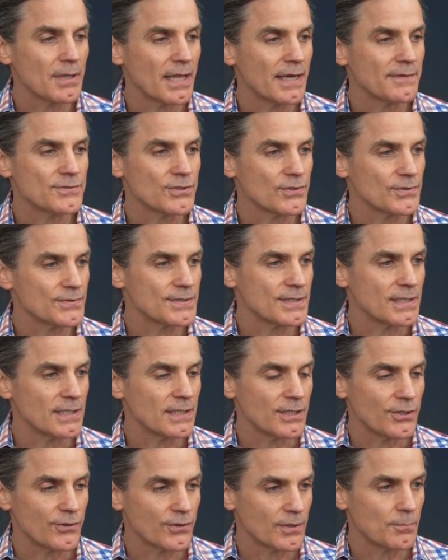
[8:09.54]
left, you'll see
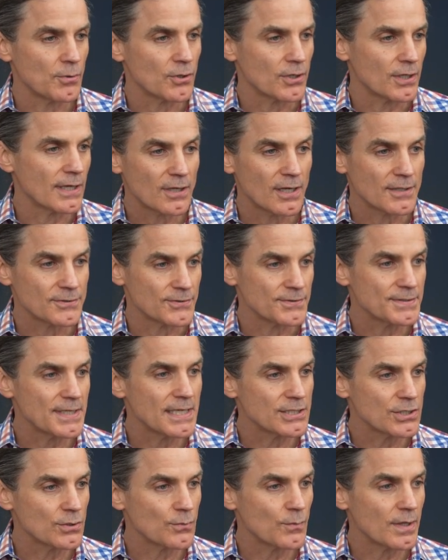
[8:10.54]
that you can book a
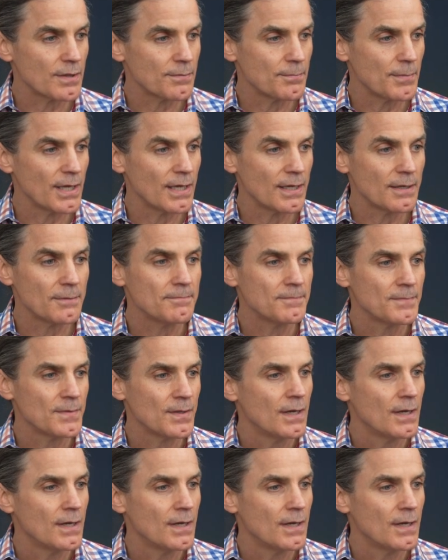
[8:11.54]
consultation with me.